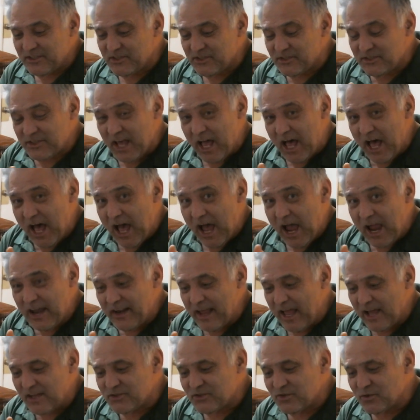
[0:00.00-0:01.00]
side
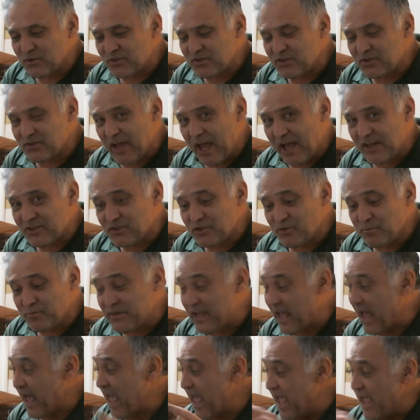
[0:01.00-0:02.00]
has to be
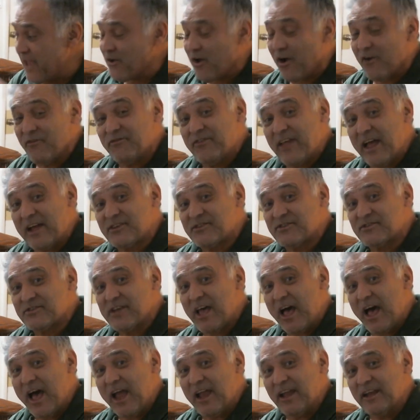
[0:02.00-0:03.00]
ahead of that
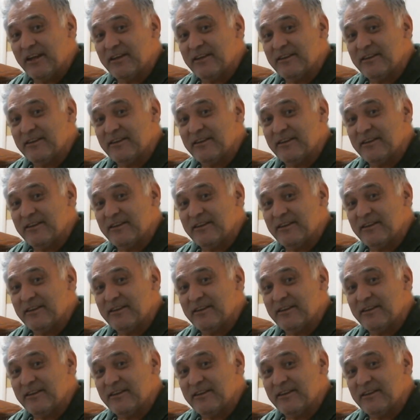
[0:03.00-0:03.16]
side.